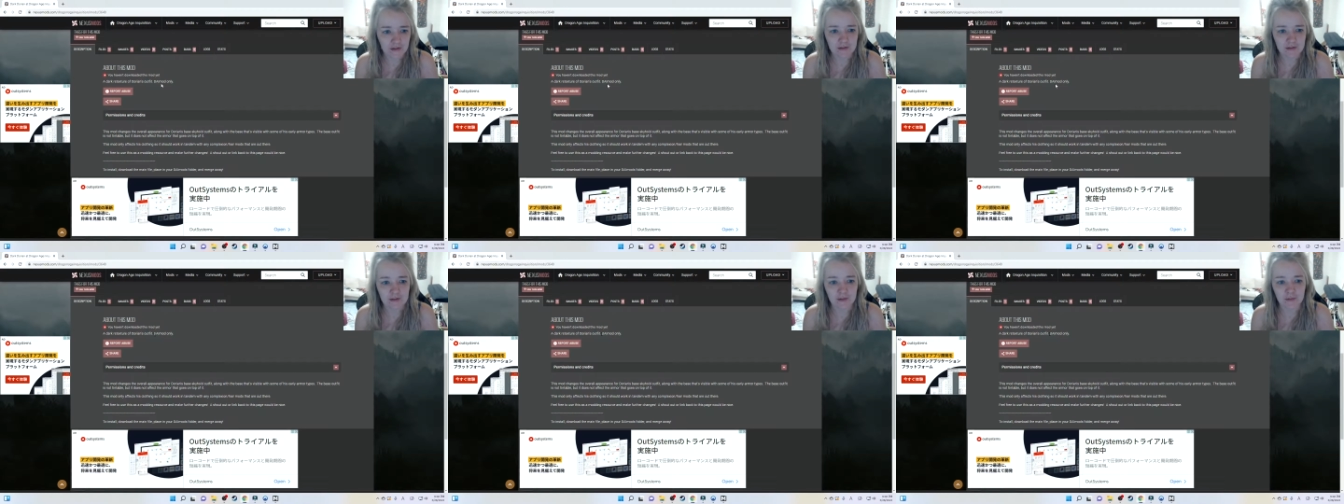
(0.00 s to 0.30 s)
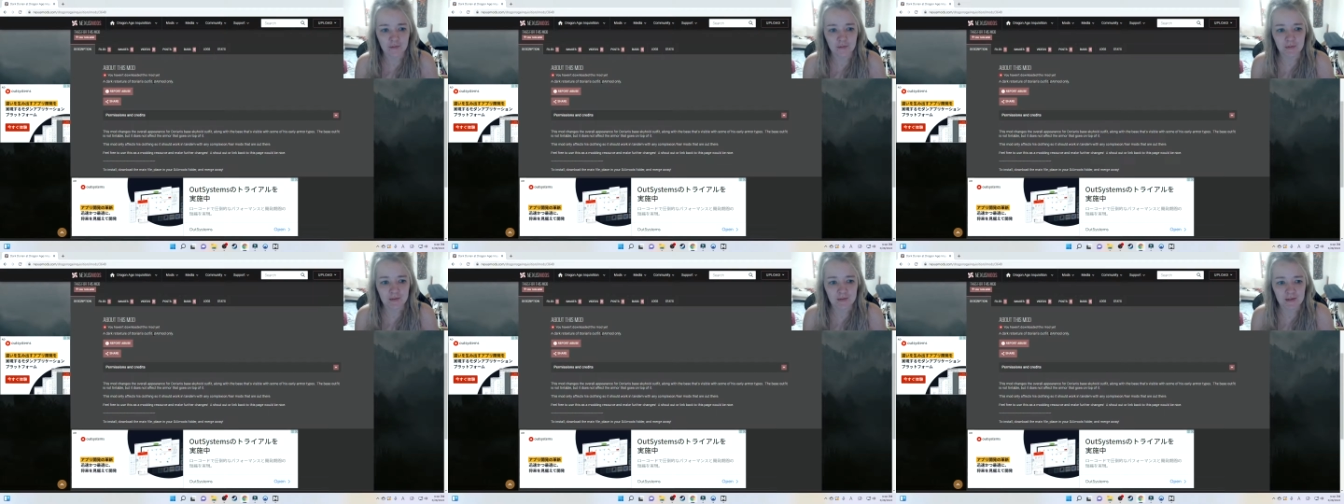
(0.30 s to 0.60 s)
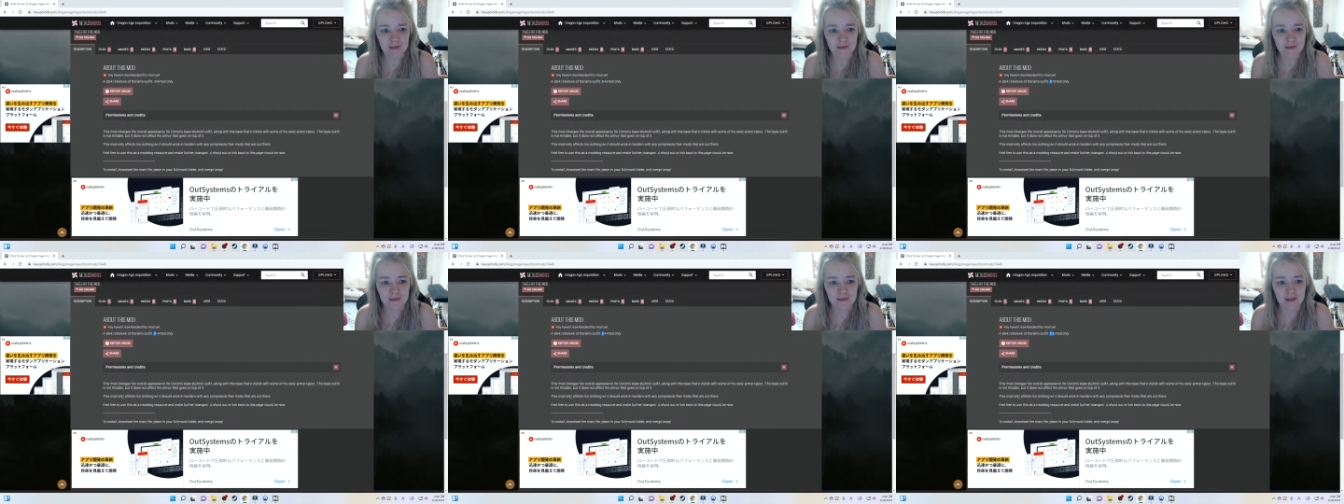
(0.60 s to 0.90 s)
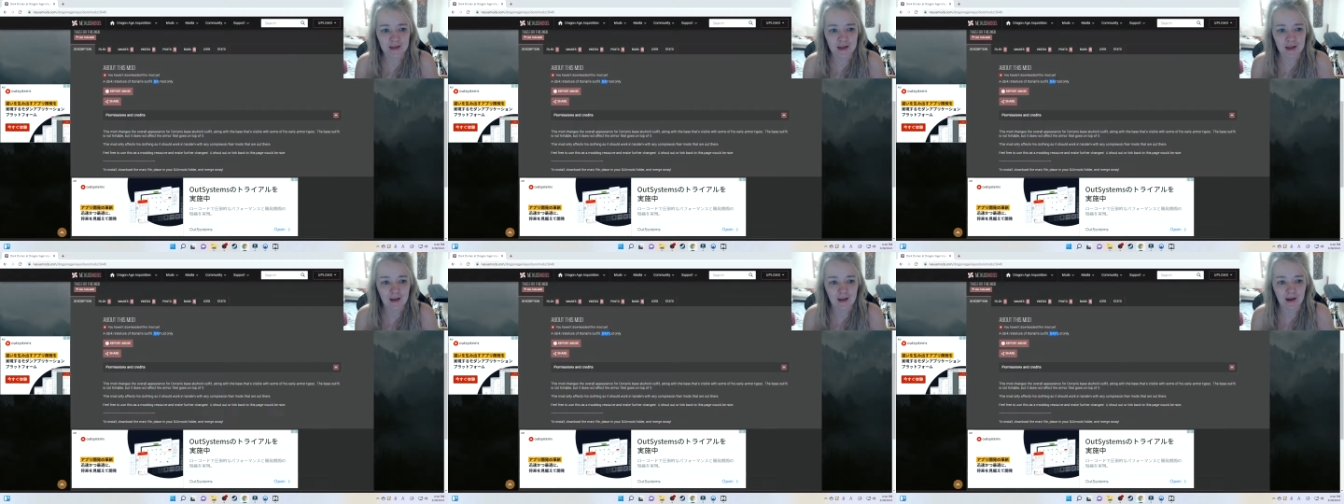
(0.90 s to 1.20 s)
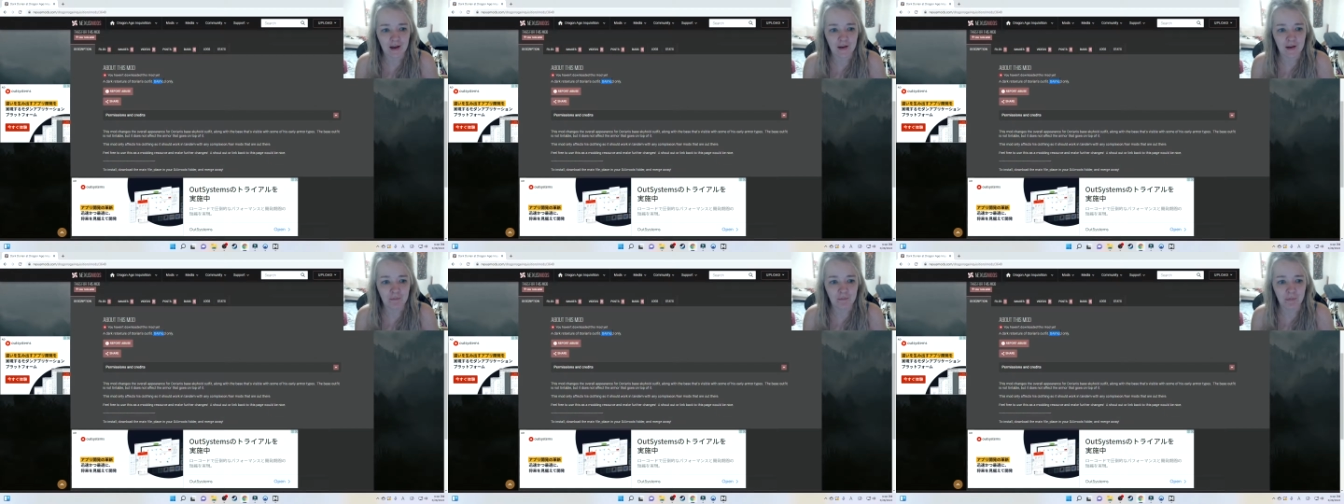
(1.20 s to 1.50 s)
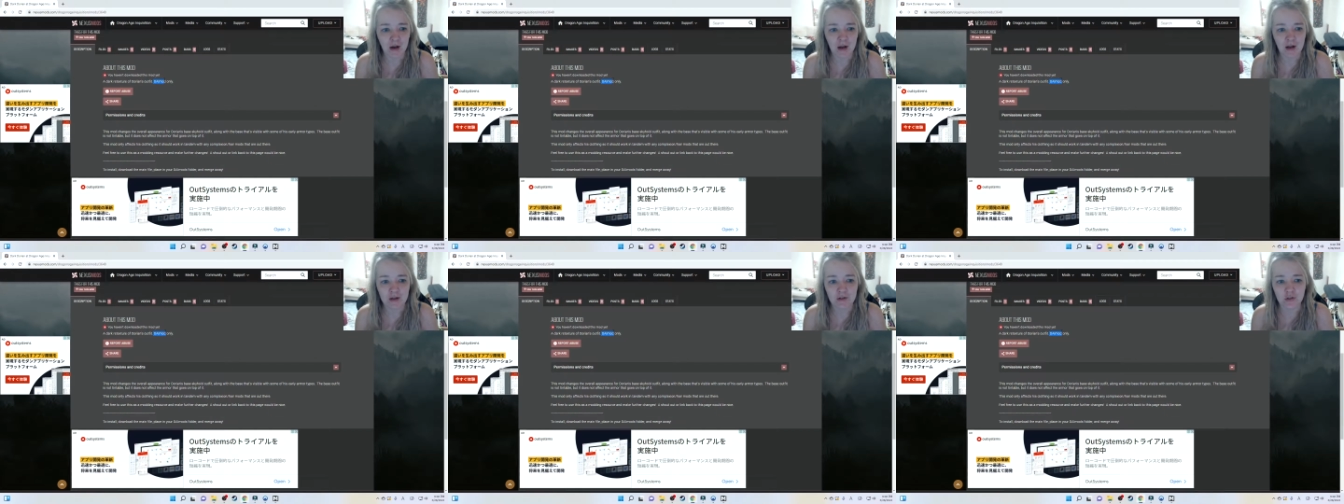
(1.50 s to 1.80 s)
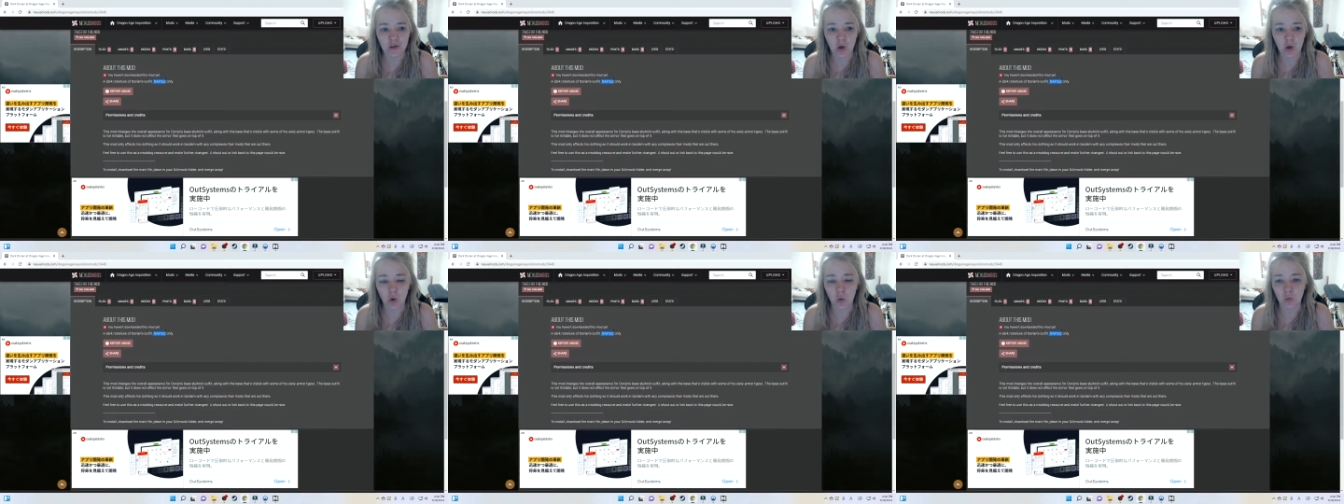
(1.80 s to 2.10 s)
This one says DAI mod
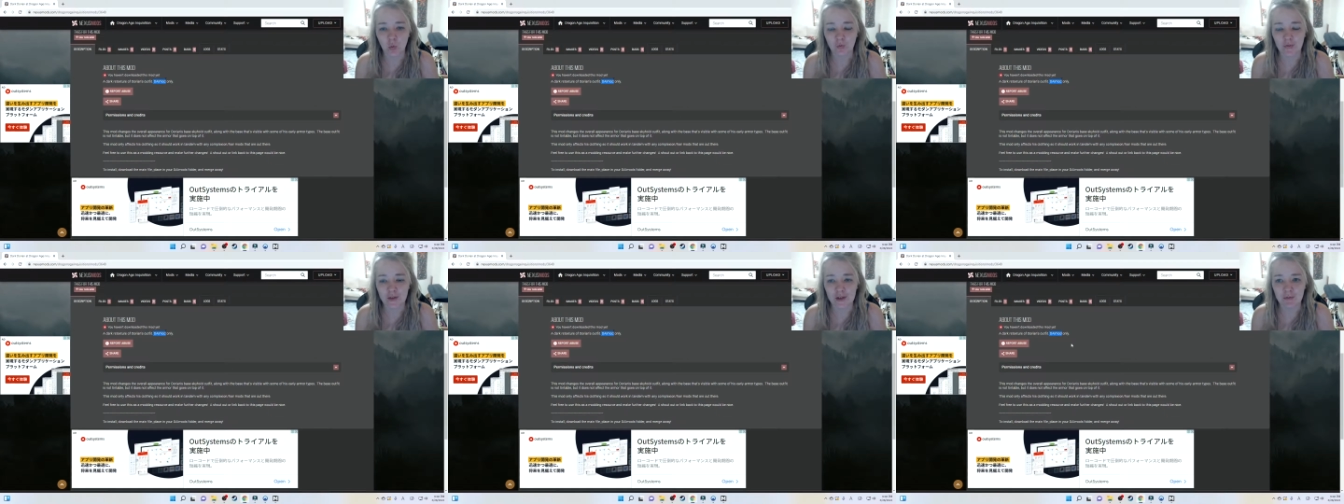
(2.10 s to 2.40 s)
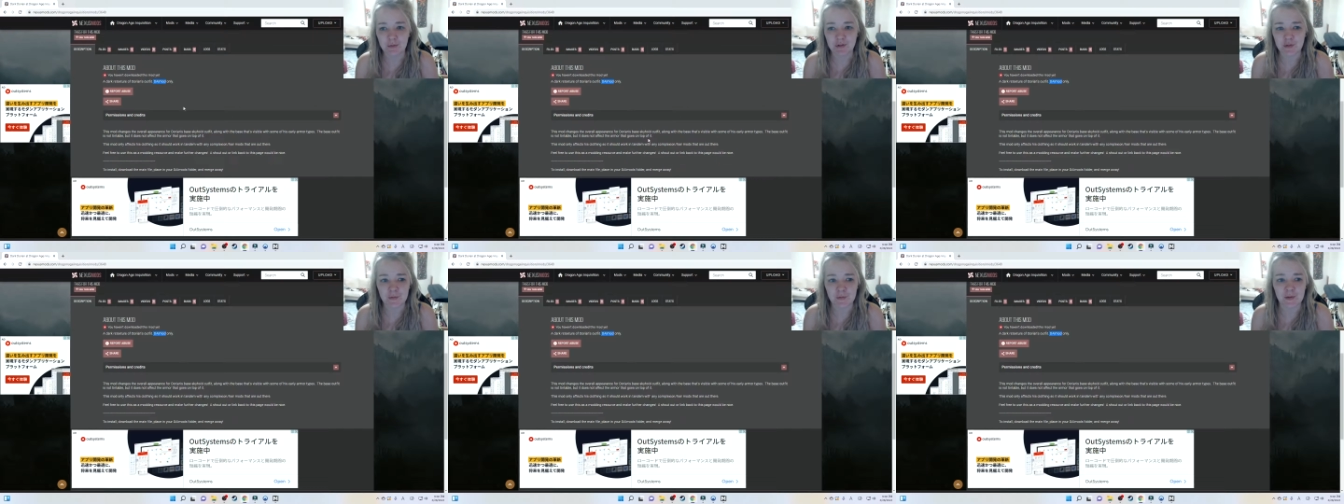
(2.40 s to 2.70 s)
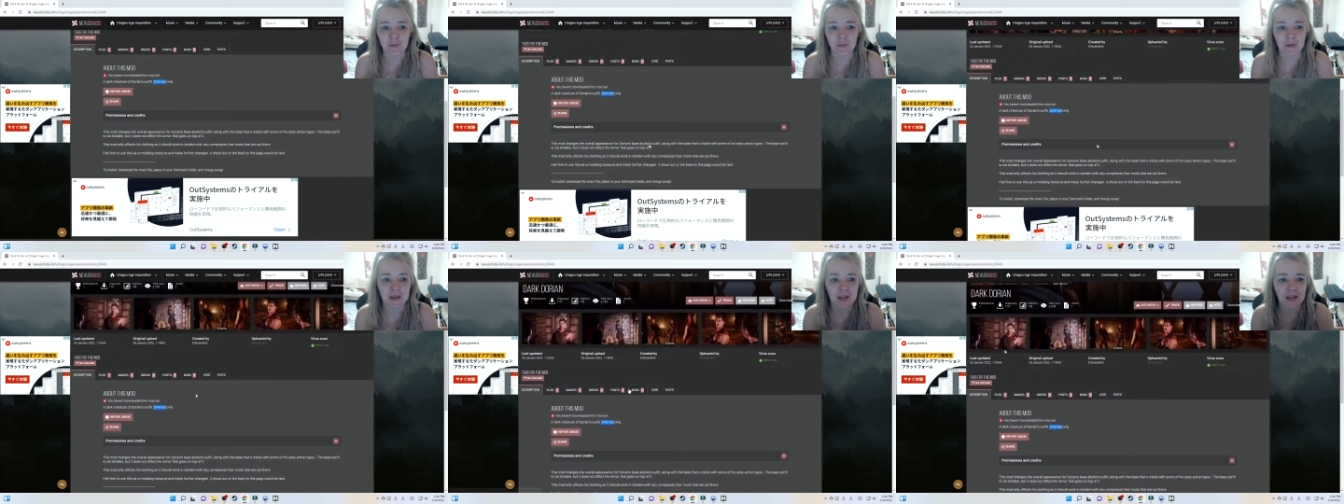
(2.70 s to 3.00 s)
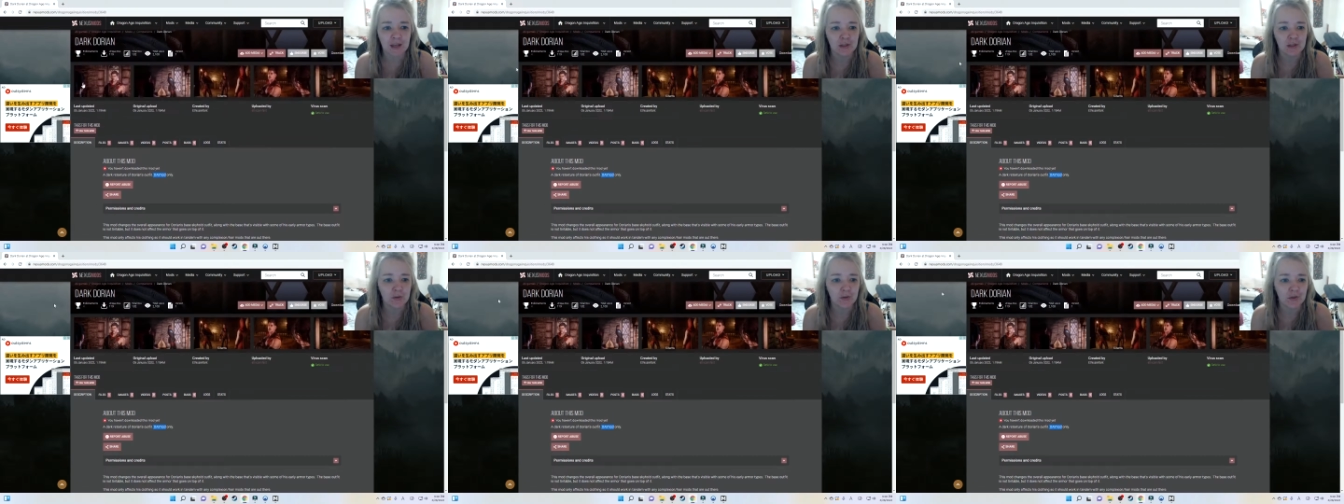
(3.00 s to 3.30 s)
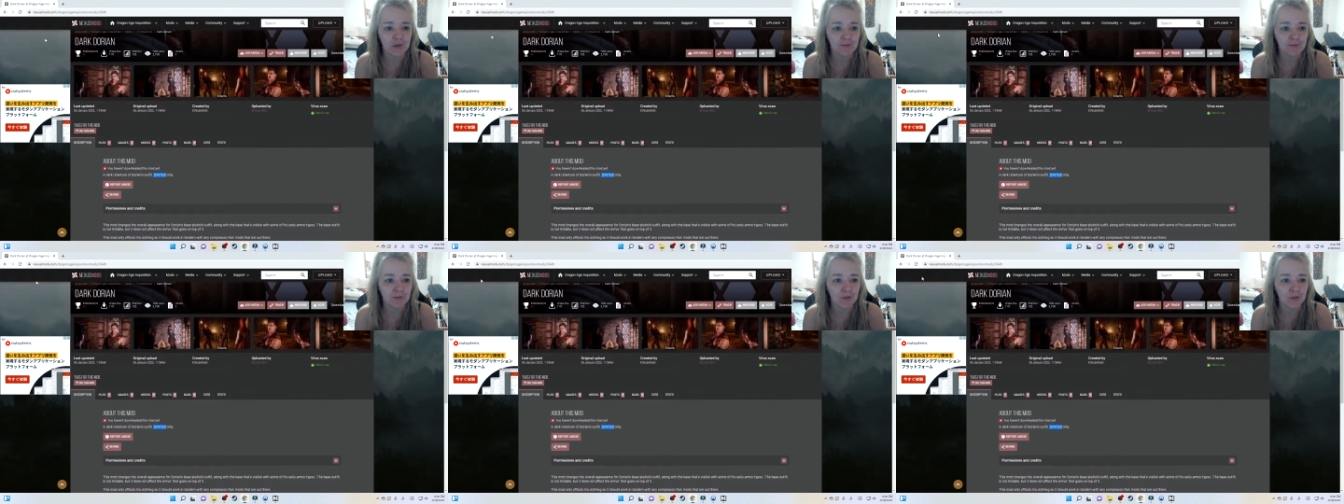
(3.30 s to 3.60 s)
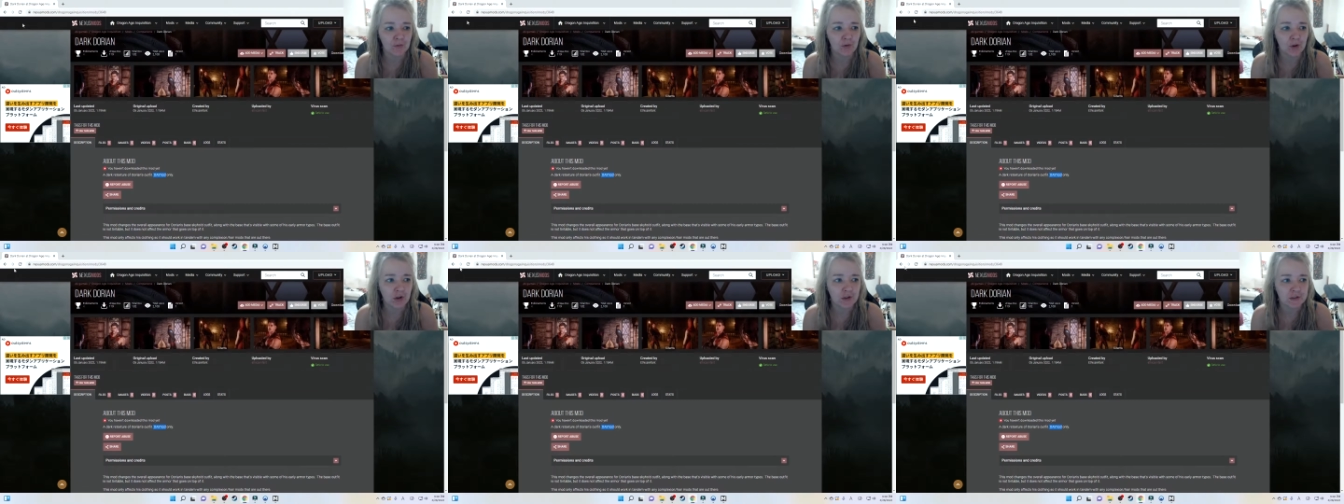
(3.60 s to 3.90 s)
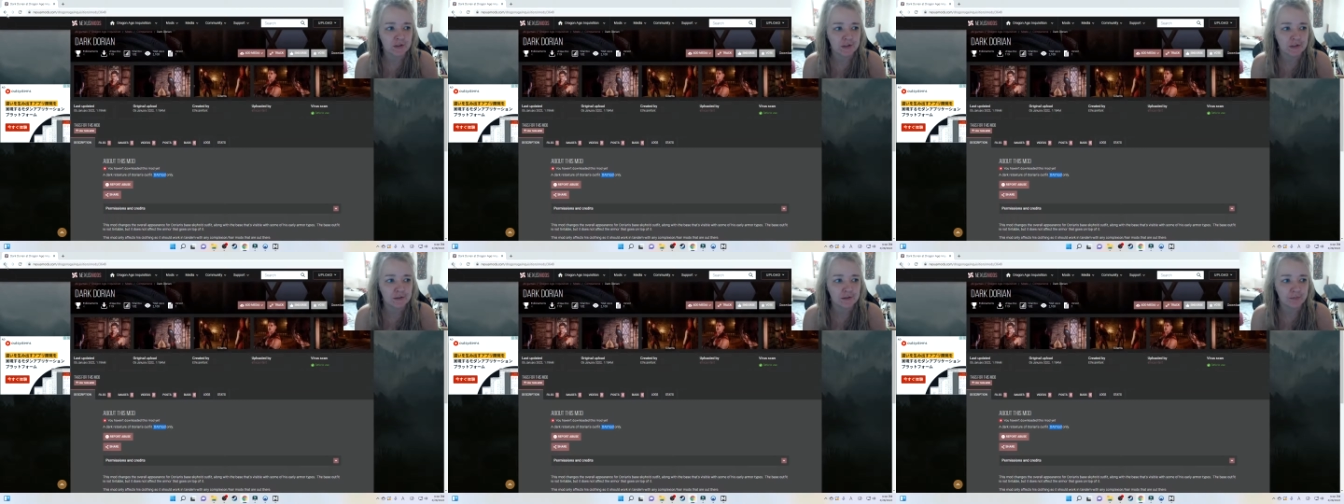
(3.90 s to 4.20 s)
only, which means we can't use it for
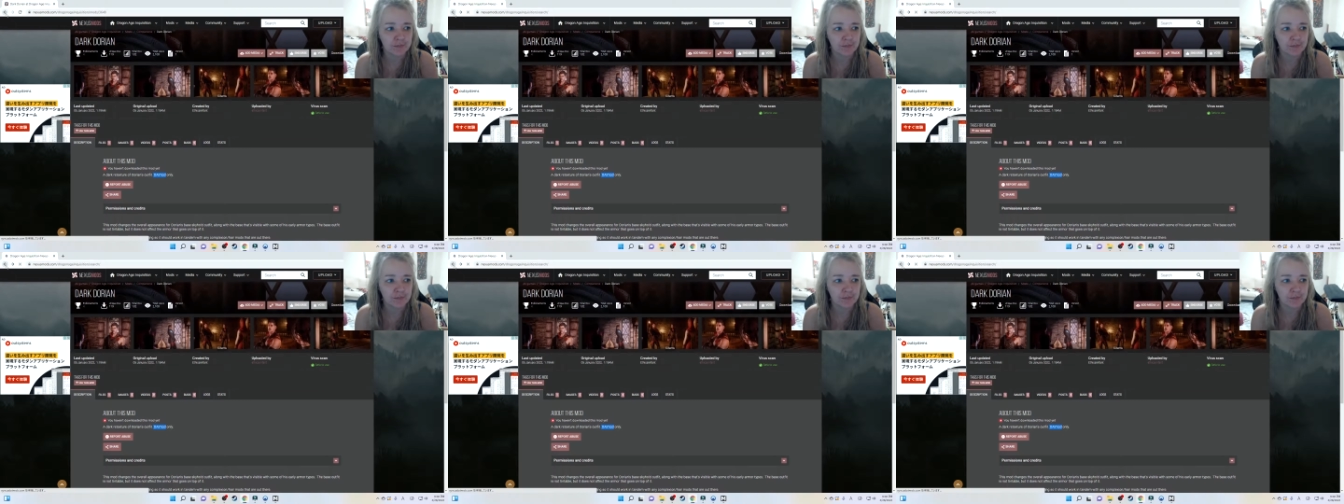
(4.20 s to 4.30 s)
Frosty.